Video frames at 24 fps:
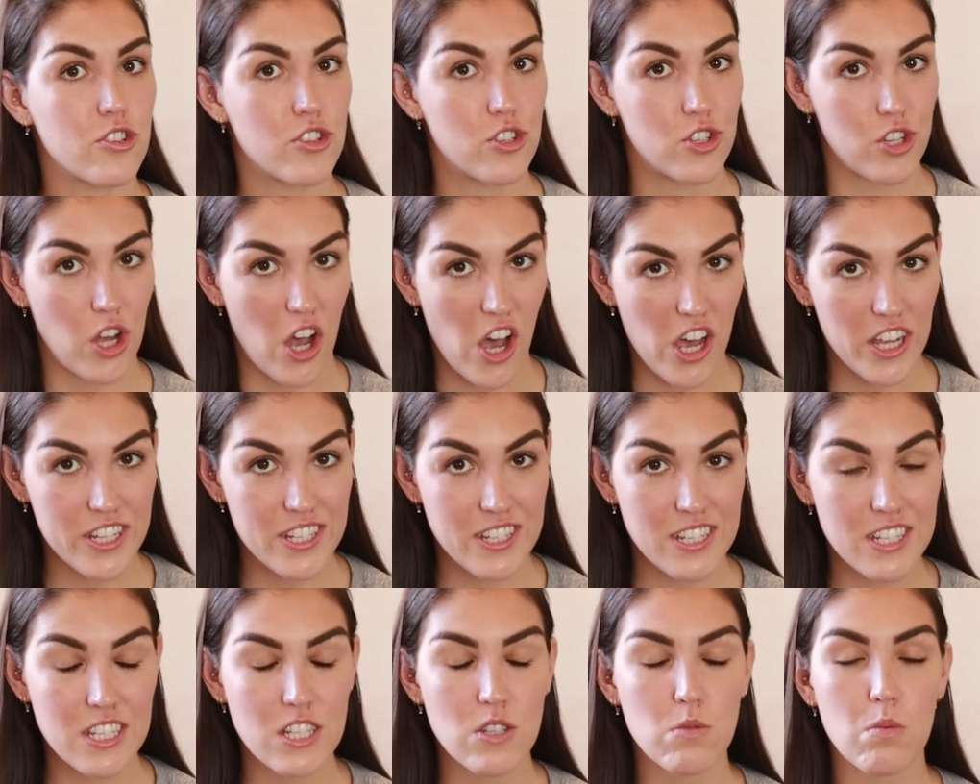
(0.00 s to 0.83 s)

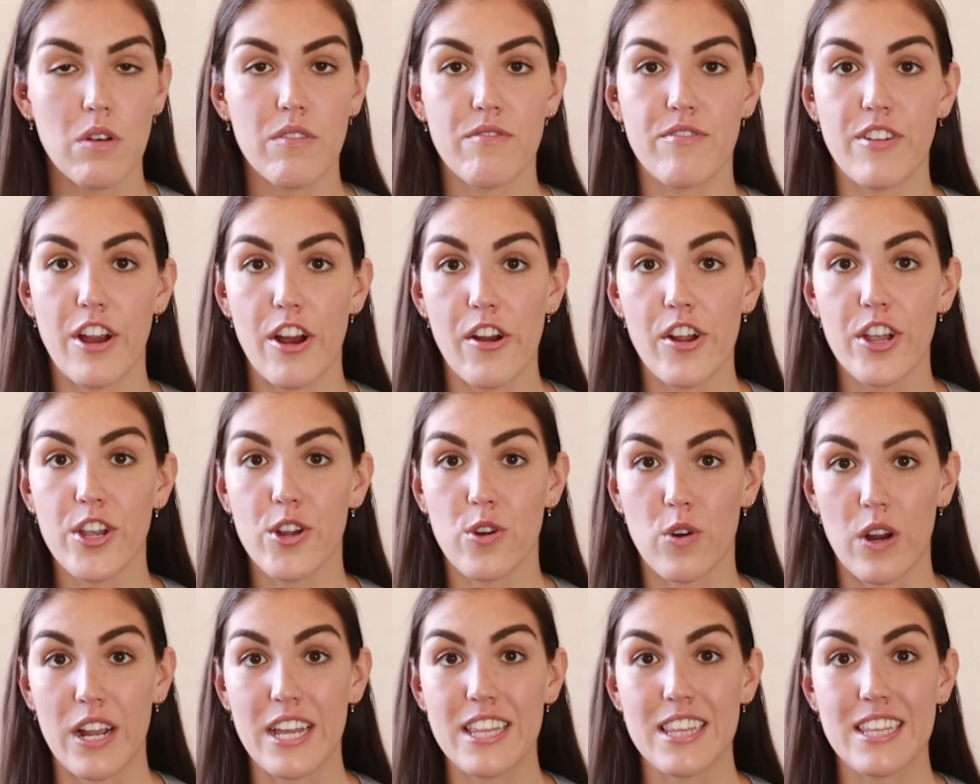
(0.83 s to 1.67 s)
sauces will vary
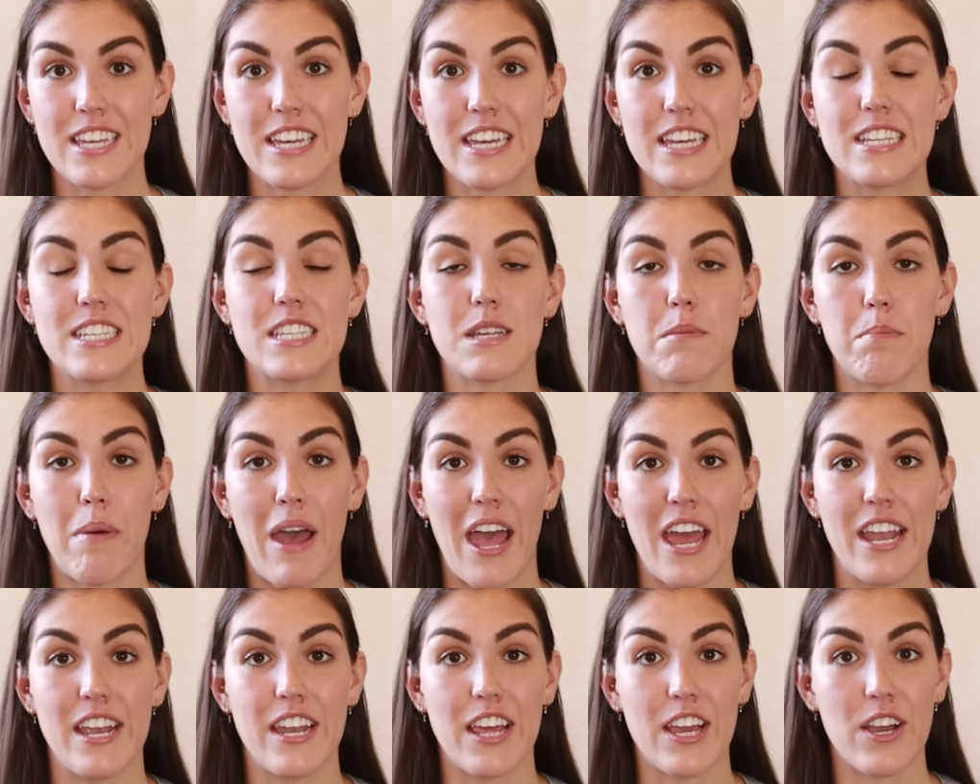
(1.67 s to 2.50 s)
greatly
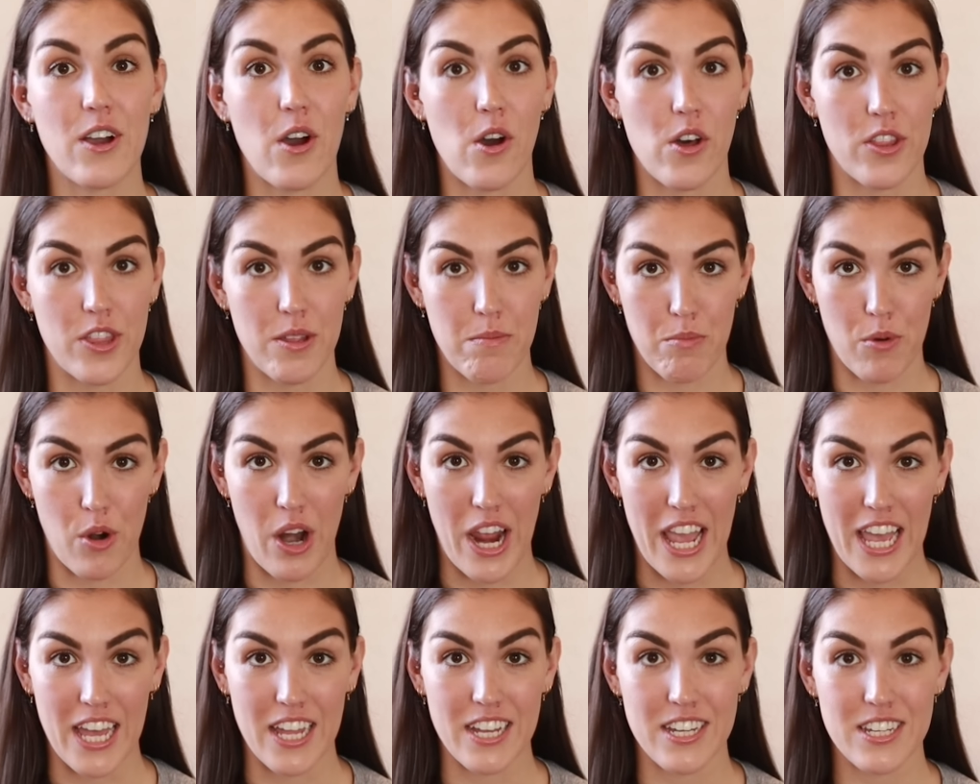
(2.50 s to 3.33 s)
depending on the
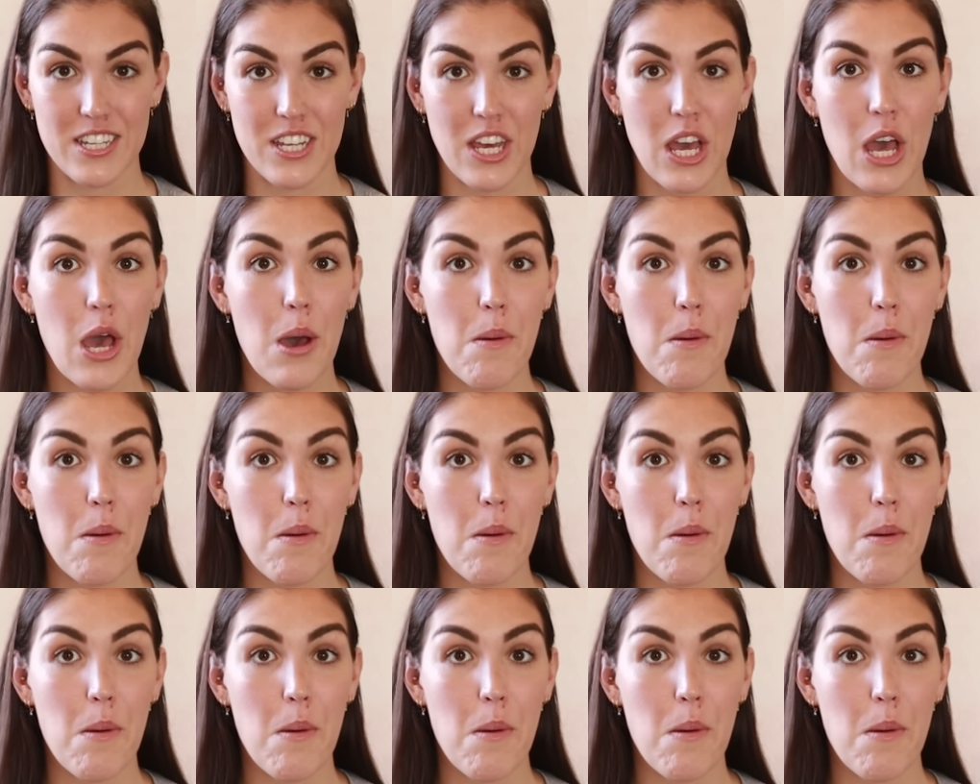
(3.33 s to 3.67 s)
brand.